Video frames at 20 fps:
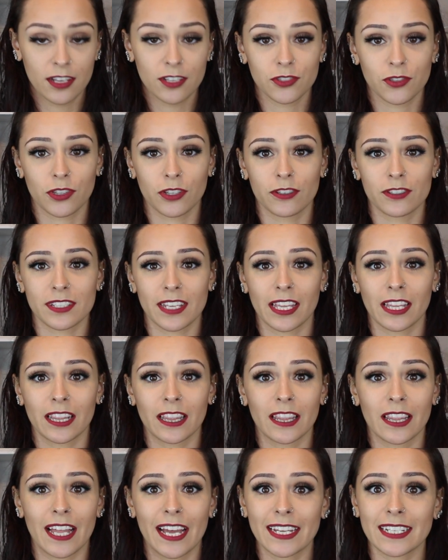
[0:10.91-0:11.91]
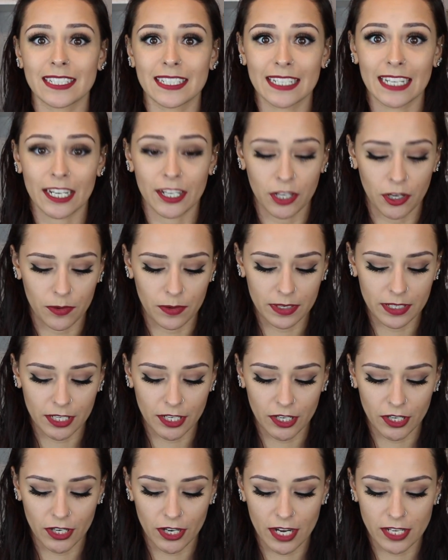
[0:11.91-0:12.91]
So there's a lot to get going
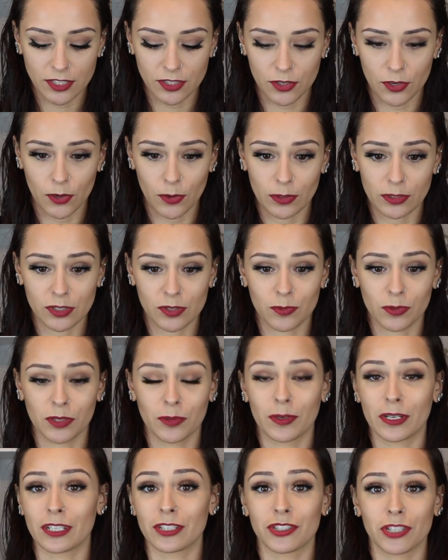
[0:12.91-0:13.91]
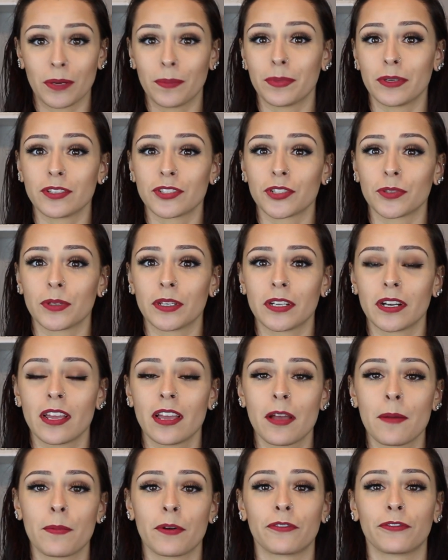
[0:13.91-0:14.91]
here, so I just really want to jump into it.
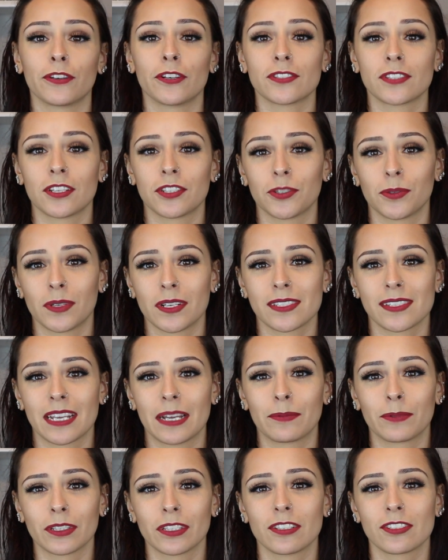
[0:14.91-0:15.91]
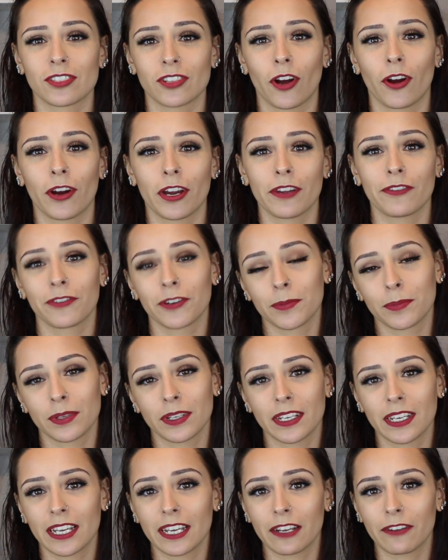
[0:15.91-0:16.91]
But first I do want to say I'm really sorry for
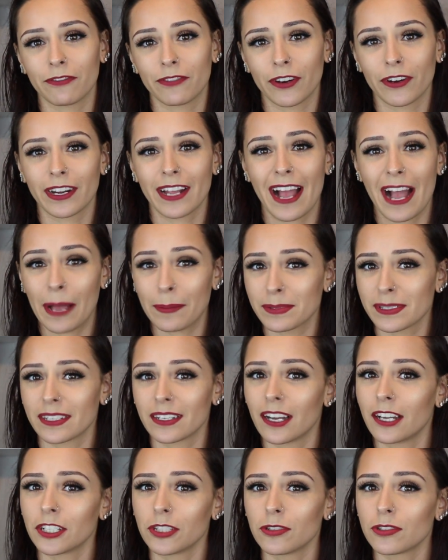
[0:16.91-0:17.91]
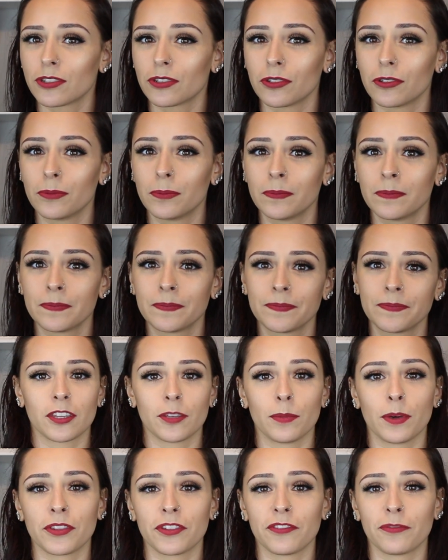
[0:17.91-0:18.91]
being very absent on YouTube.
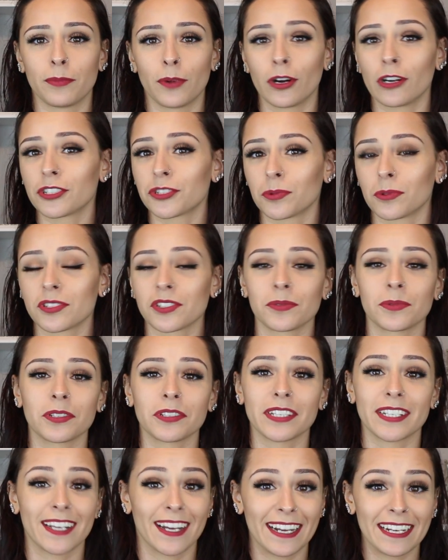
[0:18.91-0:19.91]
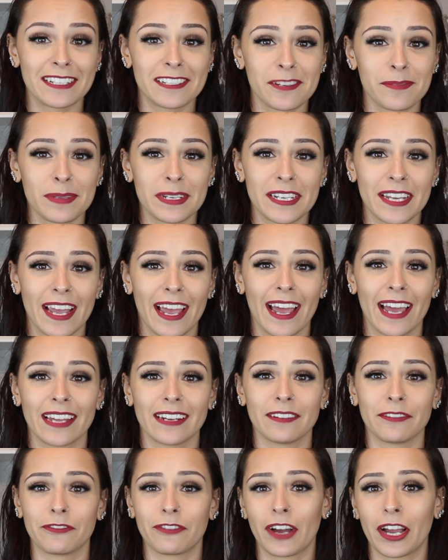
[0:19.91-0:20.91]
The month of March wasn't really kind to me. I
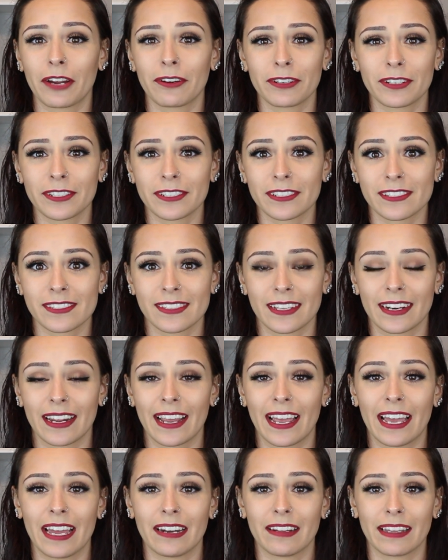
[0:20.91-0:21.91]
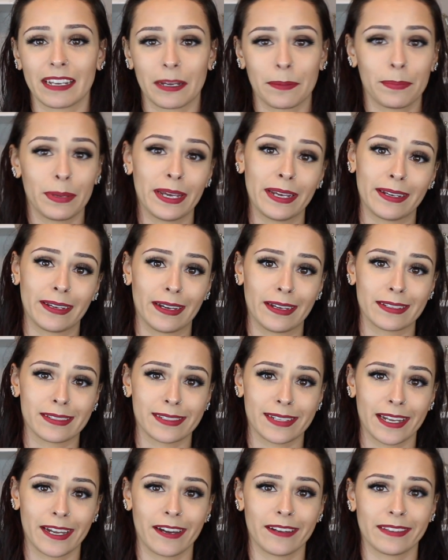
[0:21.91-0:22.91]
had the virus, then I had like a pink eye
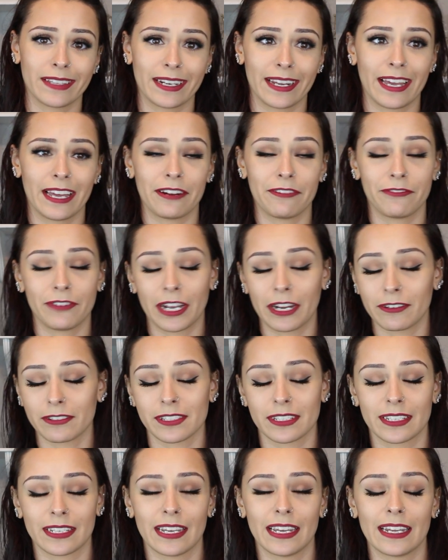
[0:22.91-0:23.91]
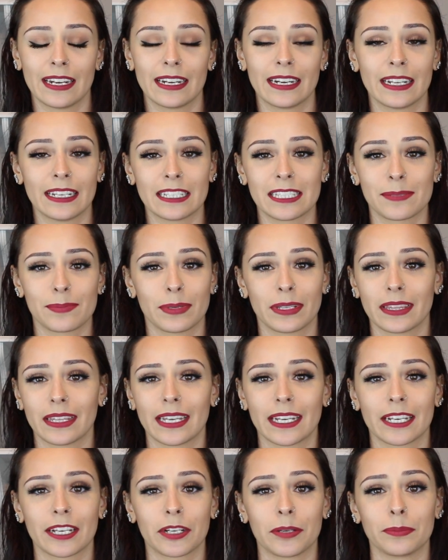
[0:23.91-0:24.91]
scare, and then I had a virus again. It's been
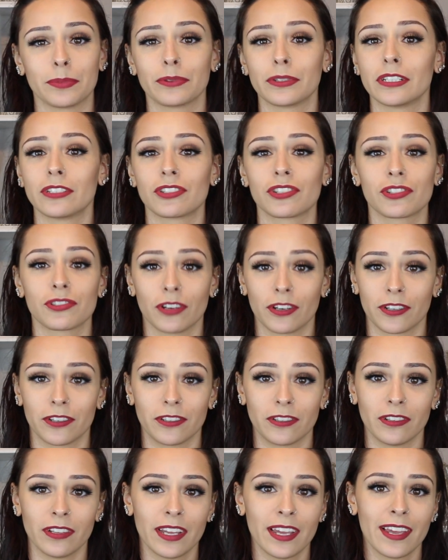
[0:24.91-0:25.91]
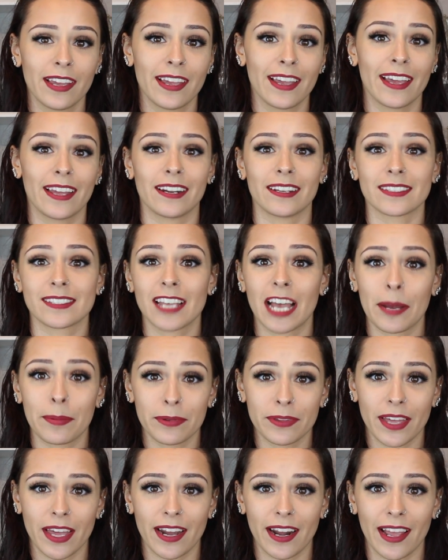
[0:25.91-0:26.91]
like a complete struggle. And on top
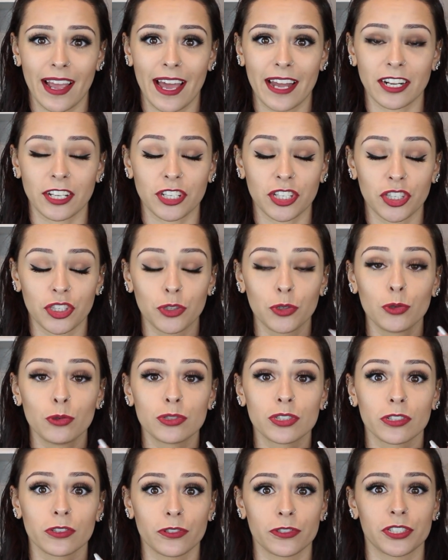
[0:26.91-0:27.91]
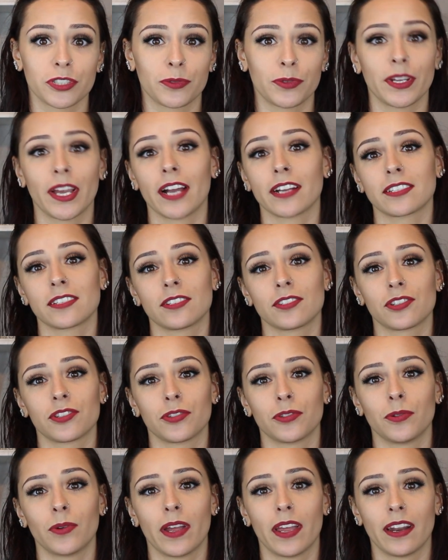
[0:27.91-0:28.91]
of that, I had a huge allergic reaction
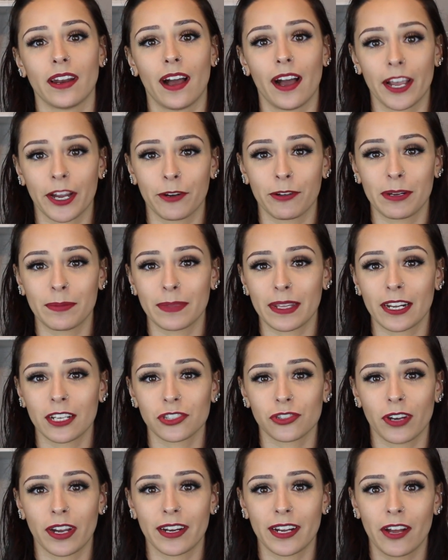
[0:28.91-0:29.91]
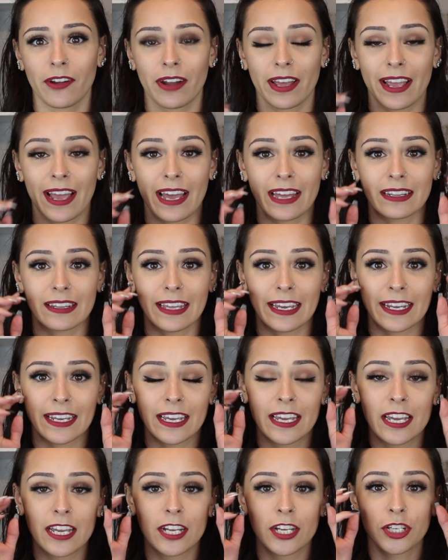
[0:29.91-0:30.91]
to an eye cream that I tried out. I had like
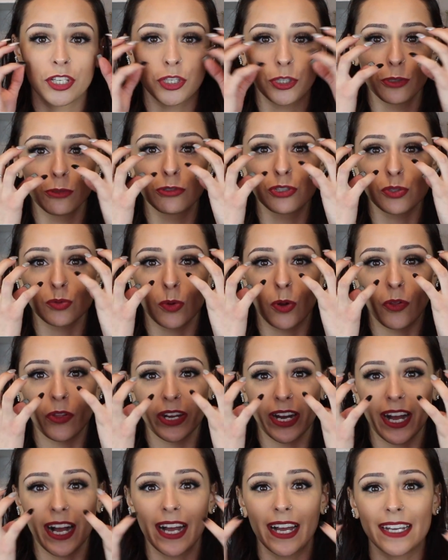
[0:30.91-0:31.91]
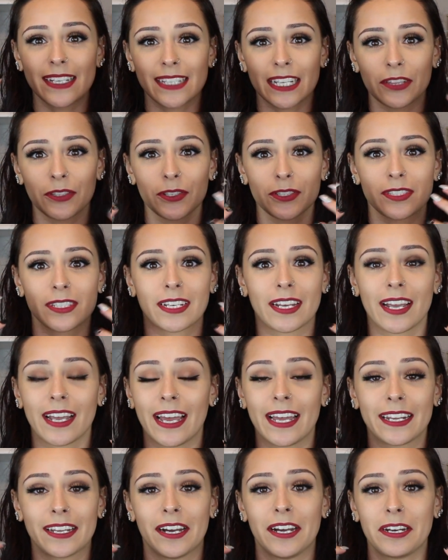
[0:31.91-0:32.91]
huge swollen eyes. It looked like I
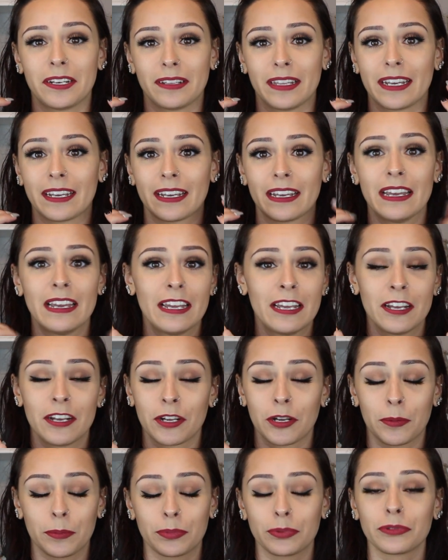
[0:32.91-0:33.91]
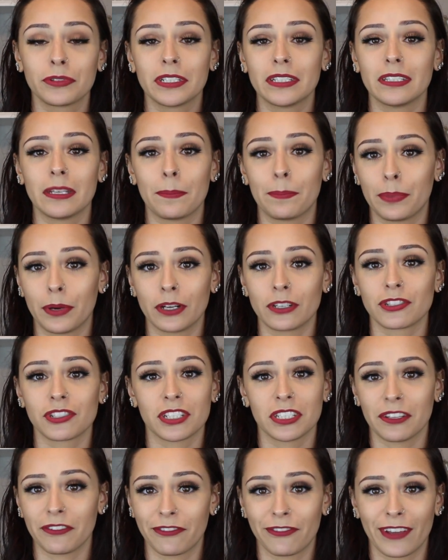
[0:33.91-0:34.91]
had gotten like completely punched
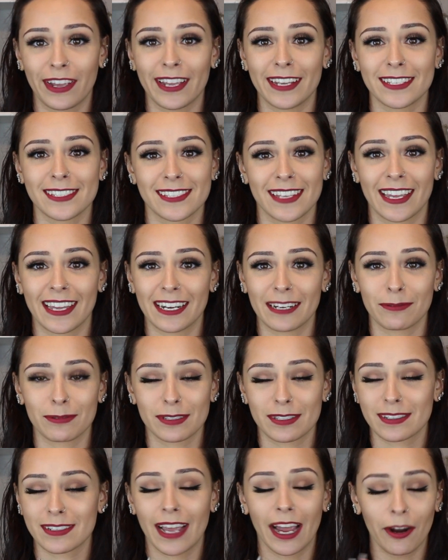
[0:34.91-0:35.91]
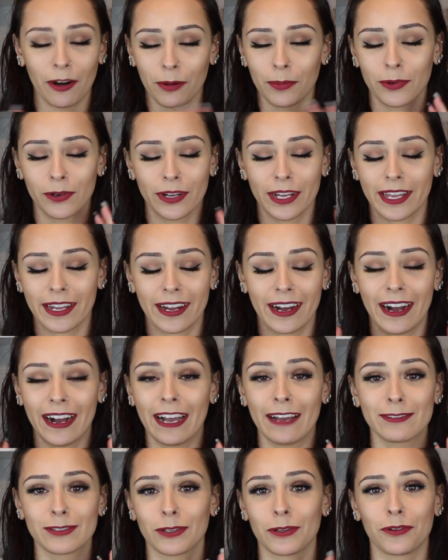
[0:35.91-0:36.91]
in the face and it was terrible. I had
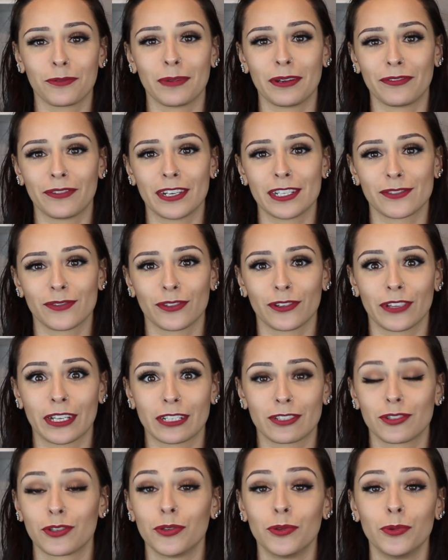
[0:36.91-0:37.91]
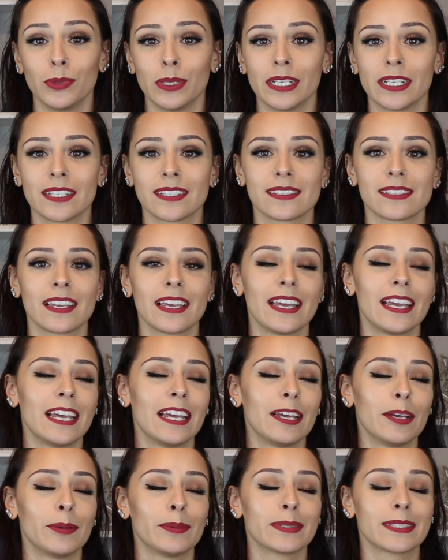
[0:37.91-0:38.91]
hives all over my face for like 2 weeks.
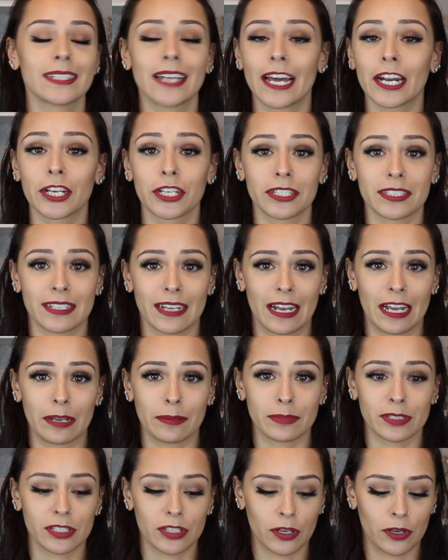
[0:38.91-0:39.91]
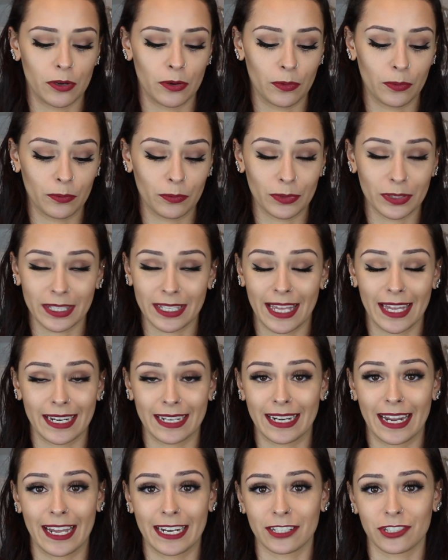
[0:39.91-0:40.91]
It was not a good time, so really
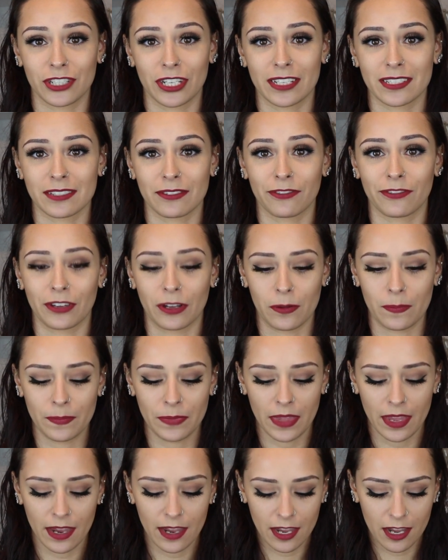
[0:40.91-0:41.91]
hadn't had a chance to film.